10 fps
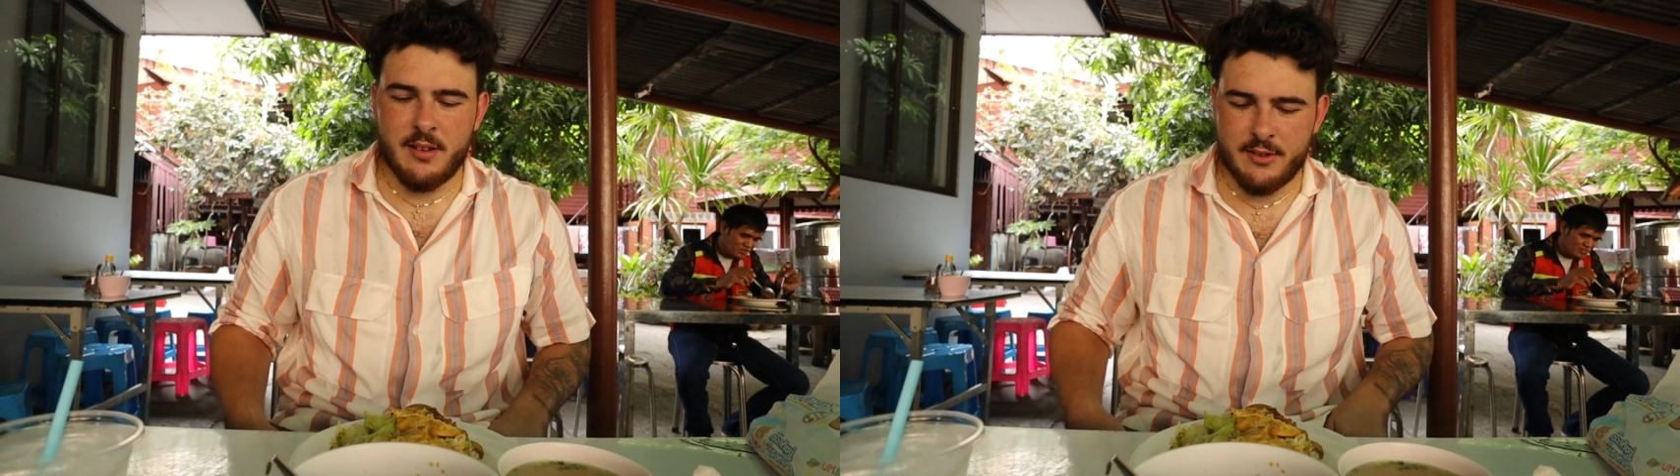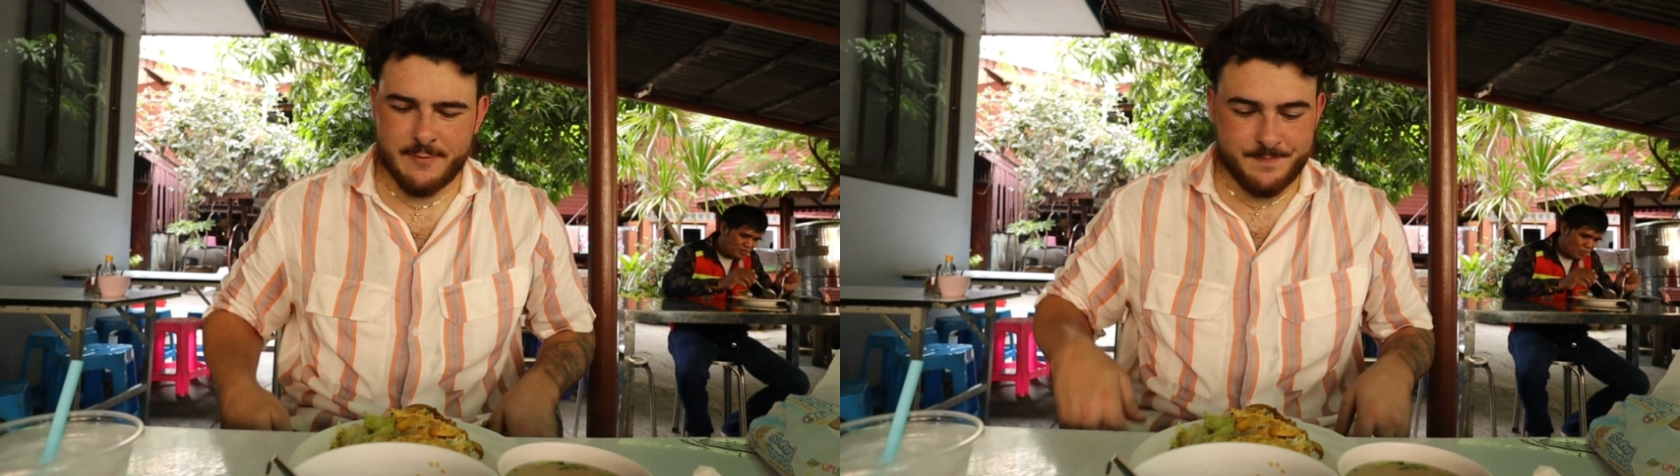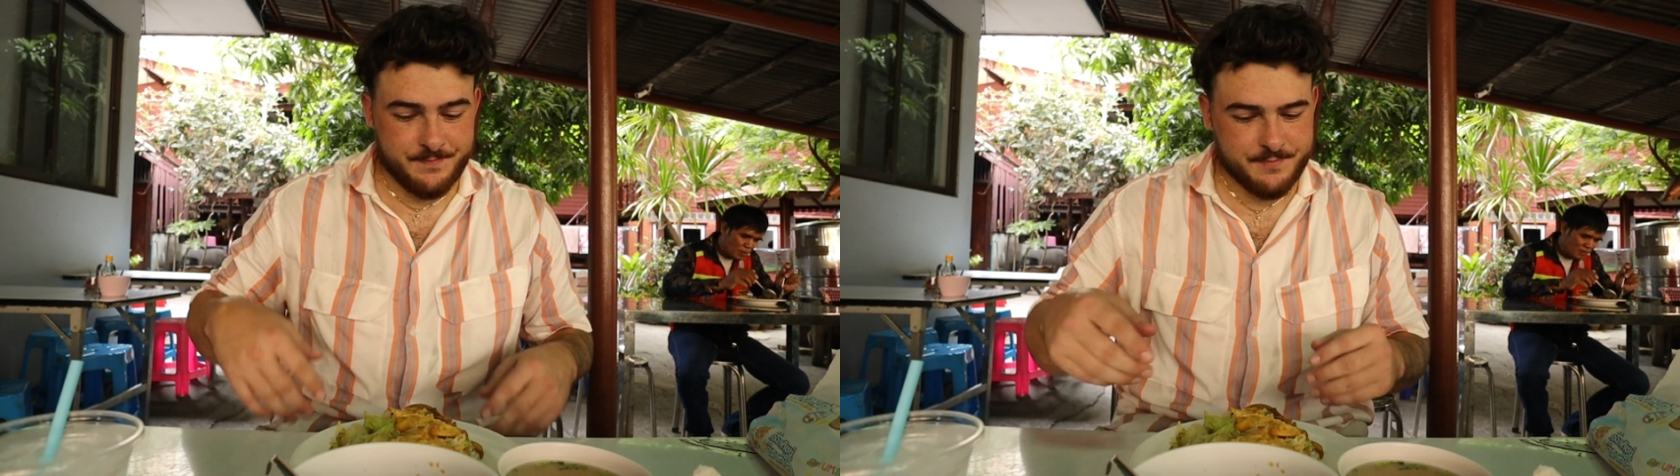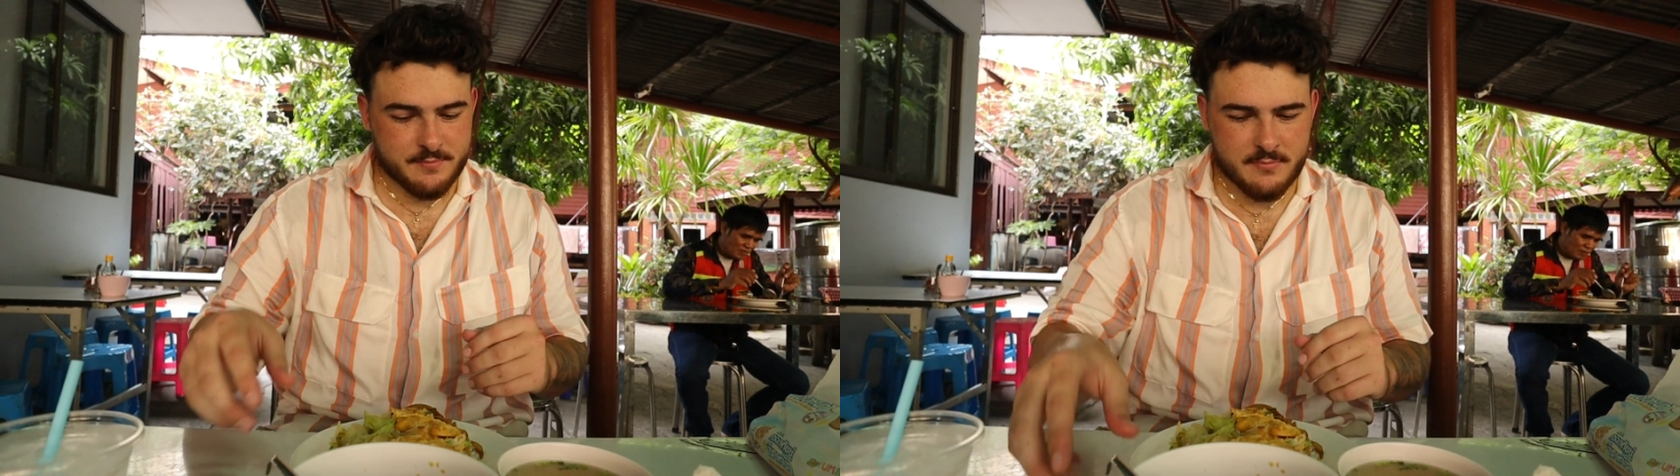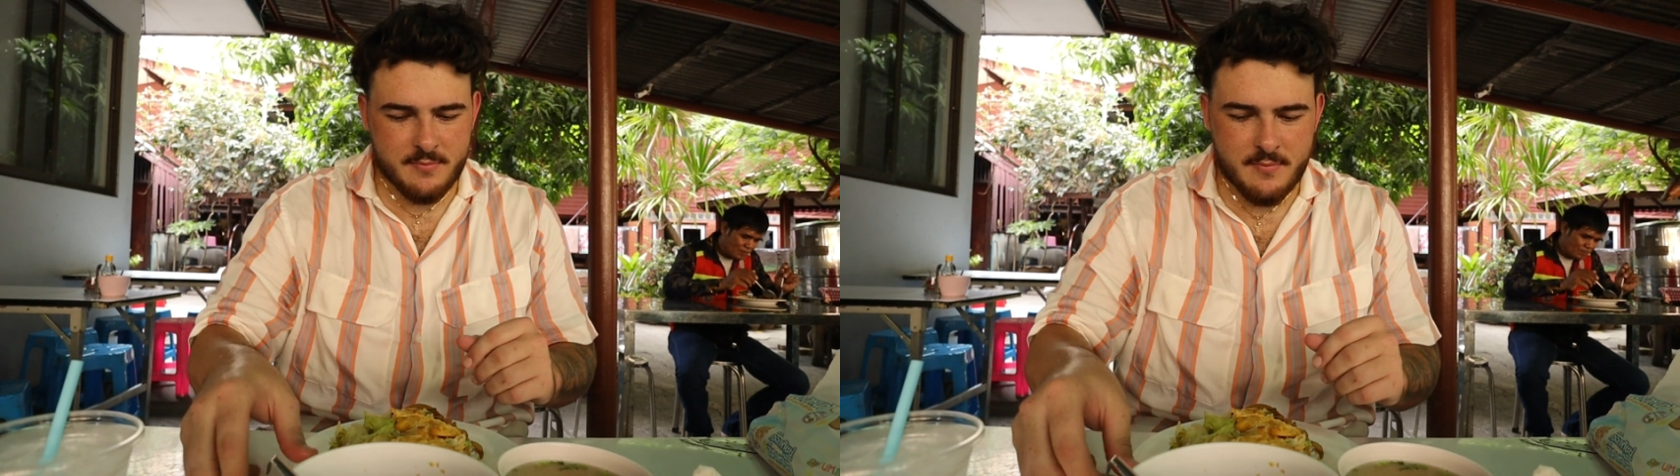because
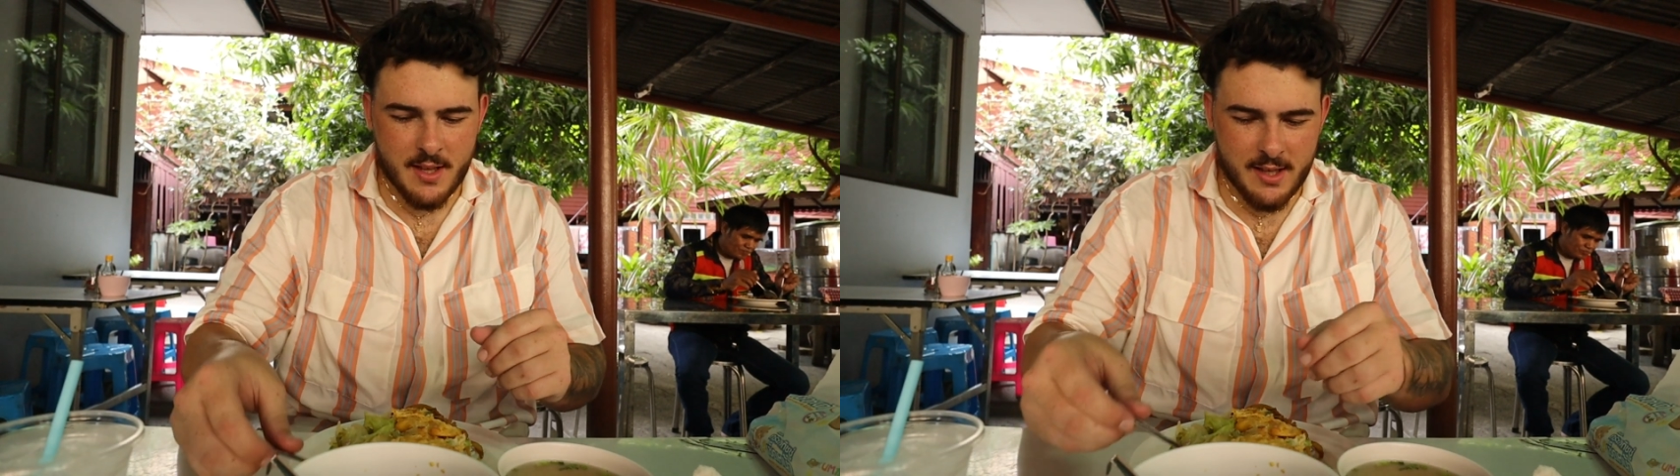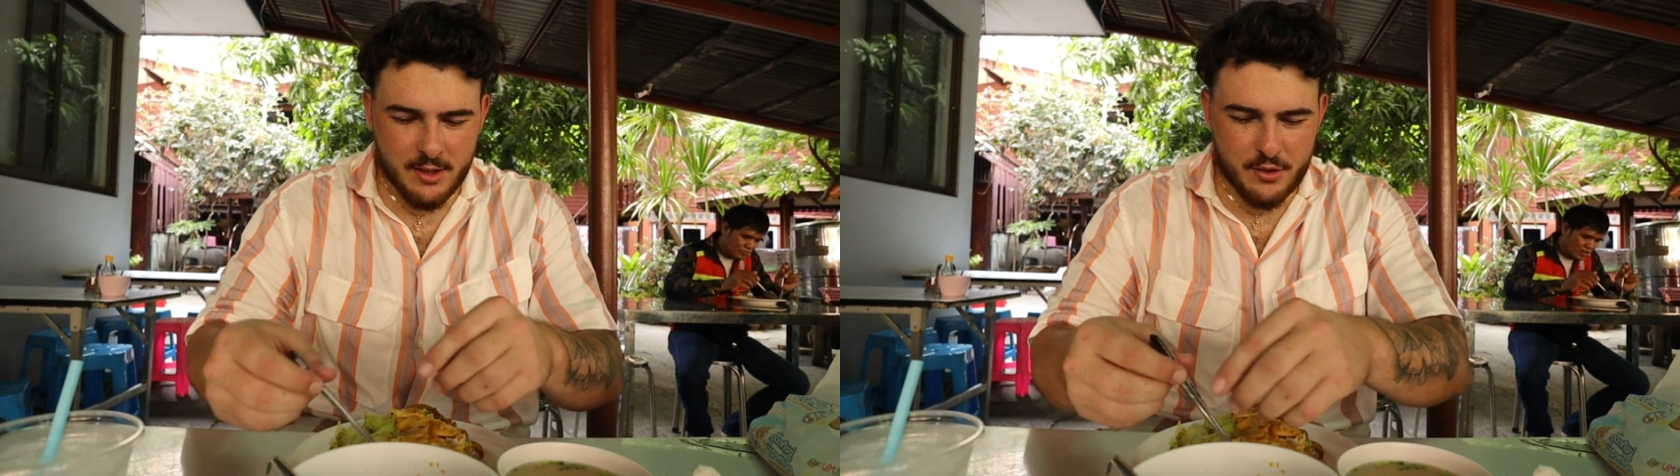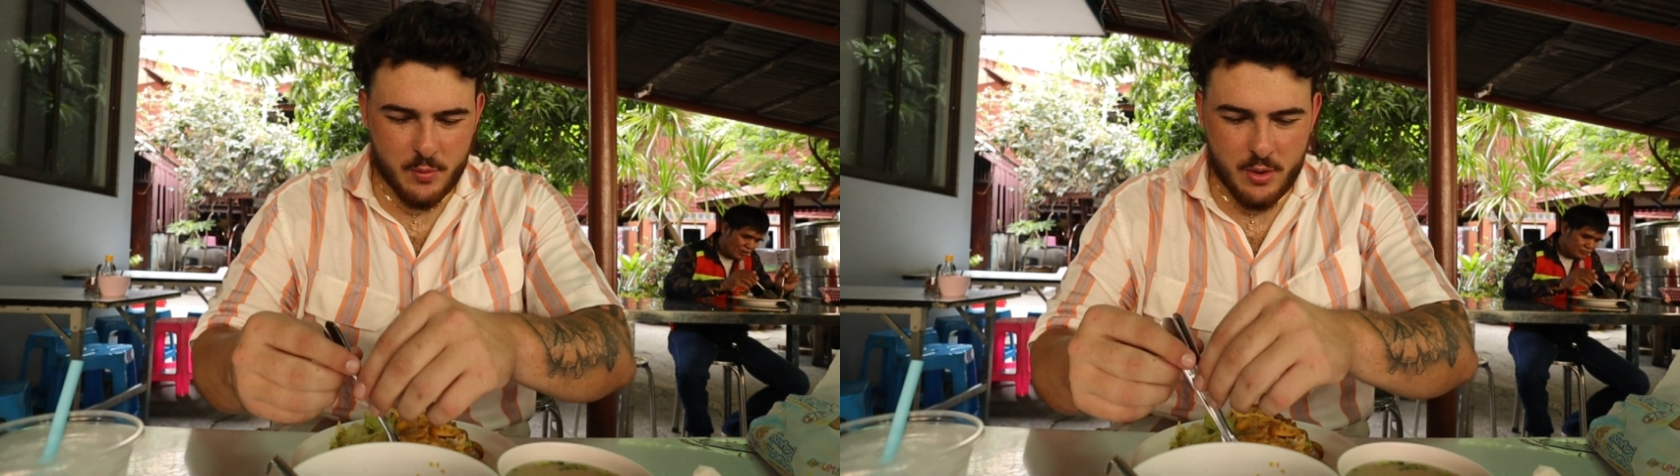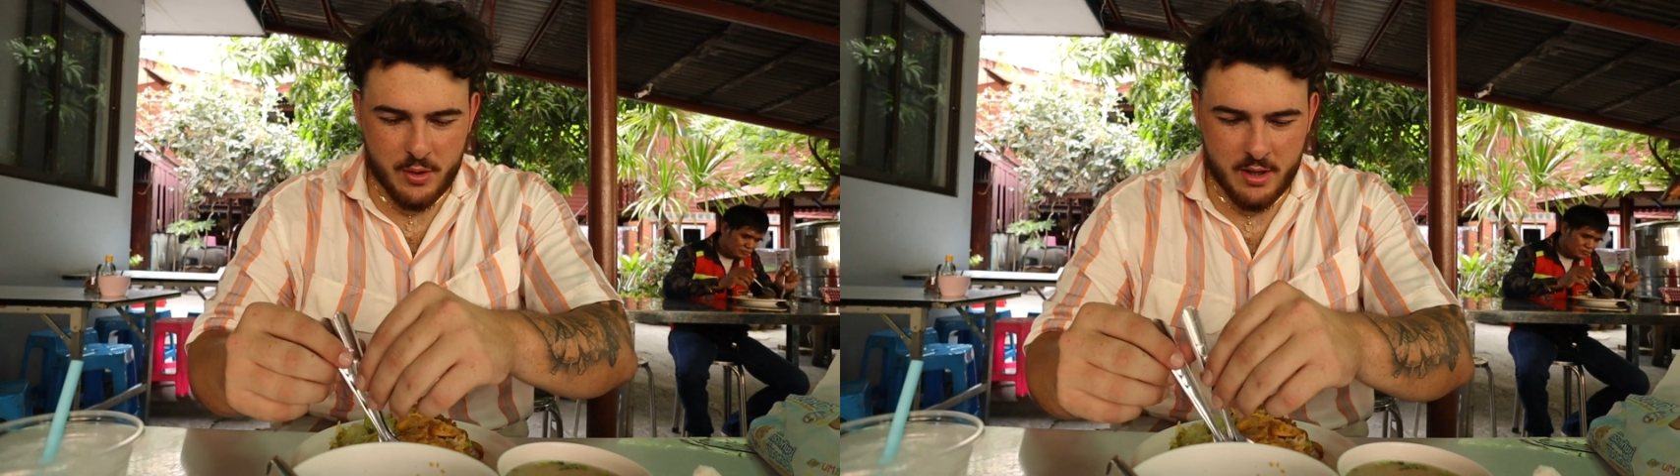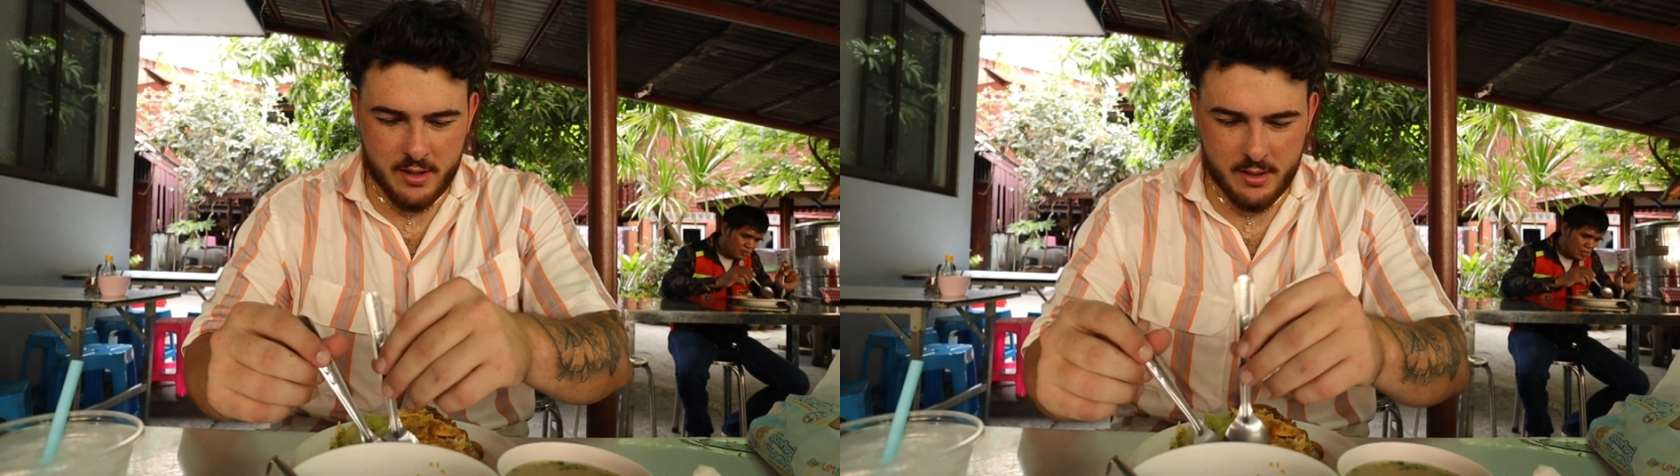it looks real
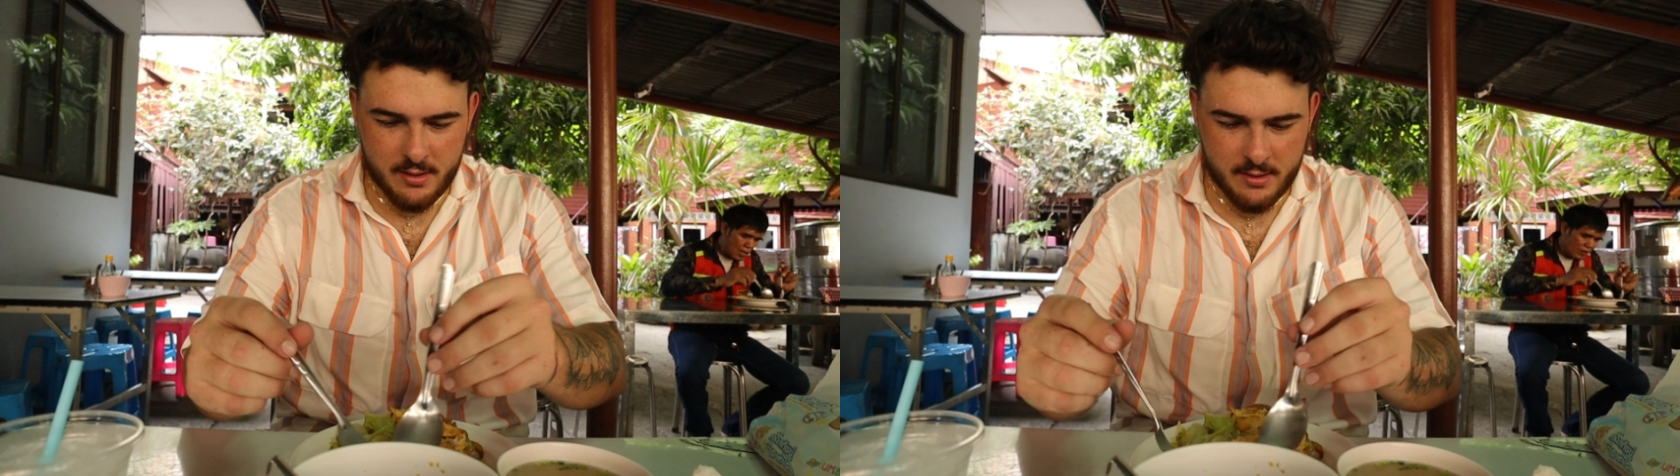good.